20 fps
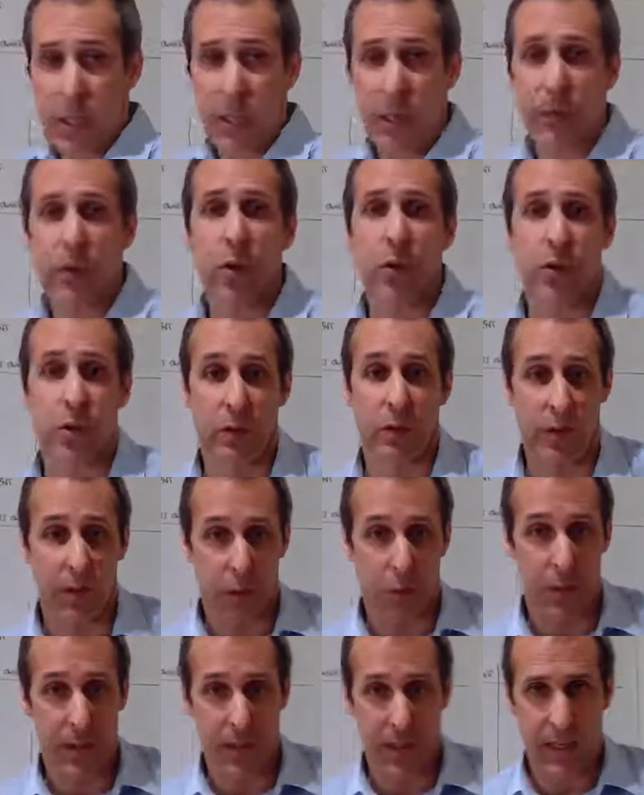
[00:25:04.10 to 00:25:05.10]
that we've lost
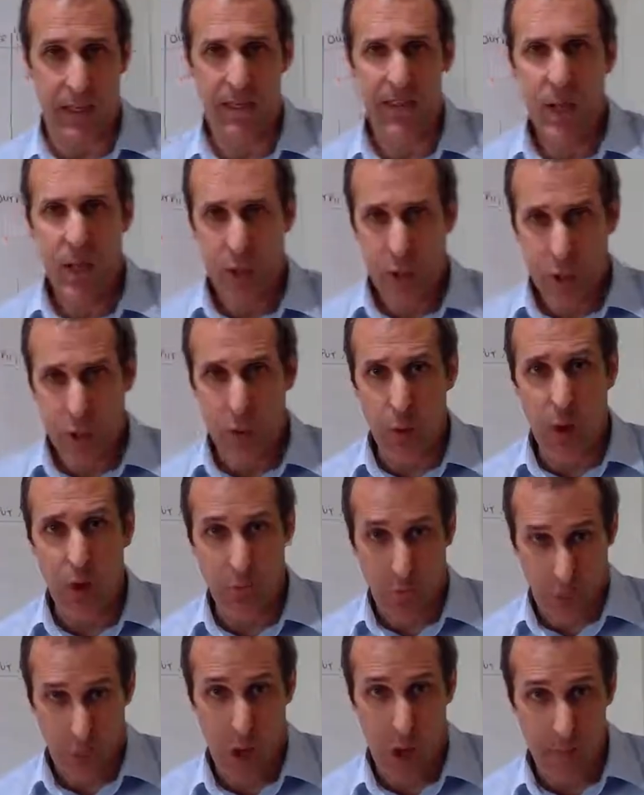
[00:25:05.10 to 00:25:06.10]
conformity to a
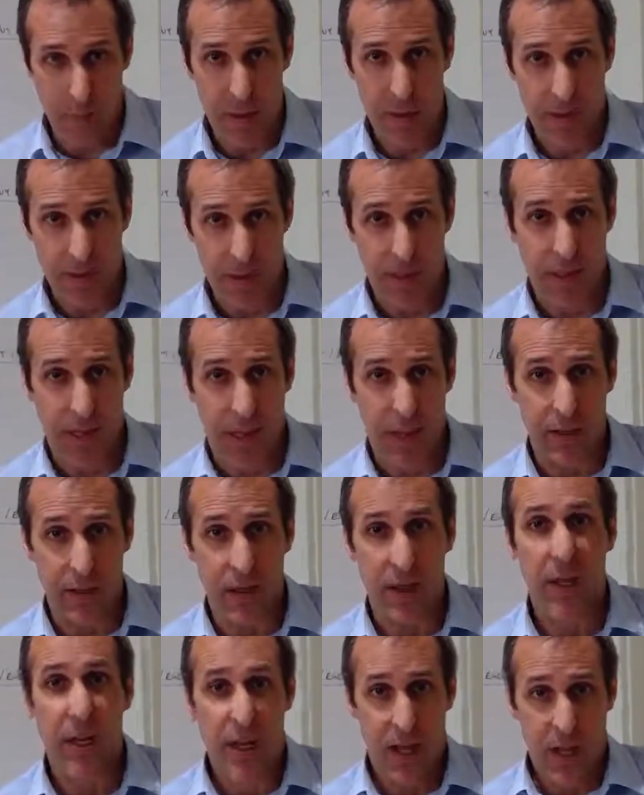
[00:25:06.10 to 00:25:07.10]
requirement of a standard
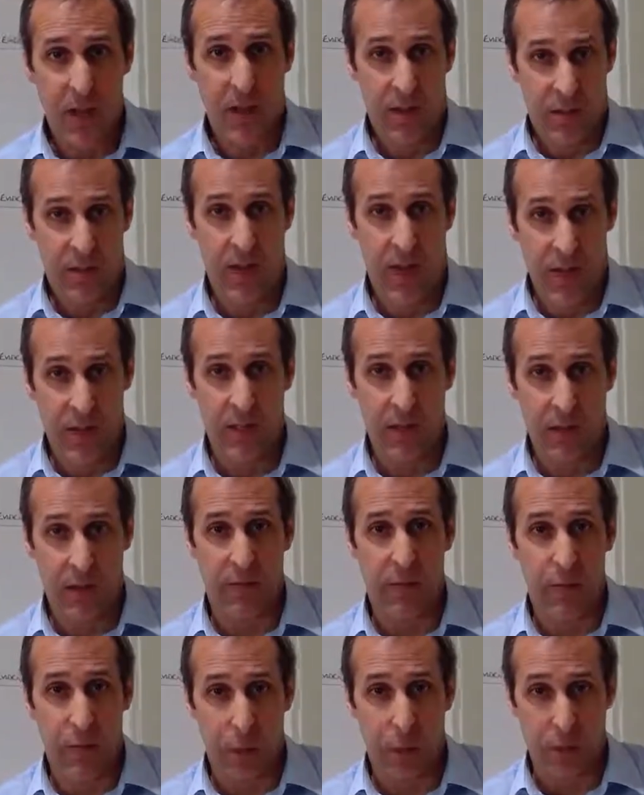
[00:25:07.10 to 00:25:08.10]
that is of
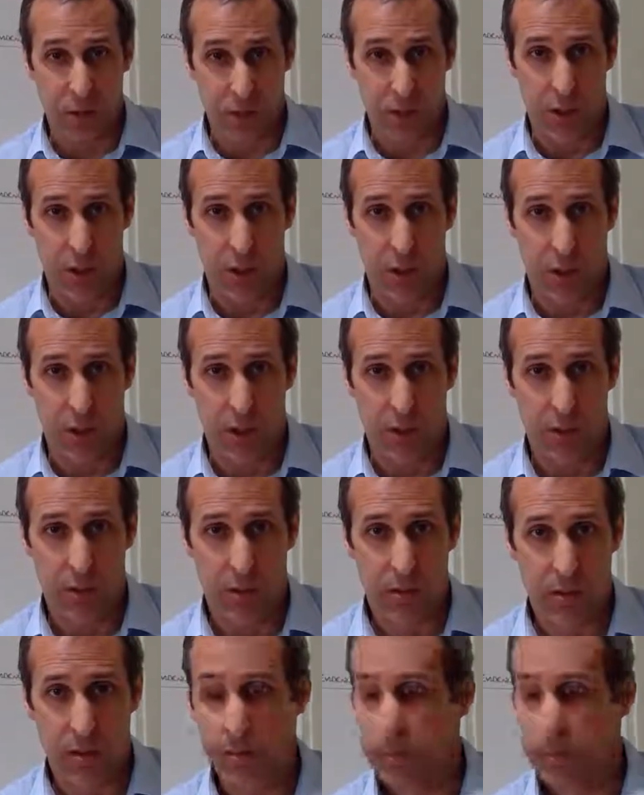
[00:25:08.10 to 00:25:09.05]
importance to us.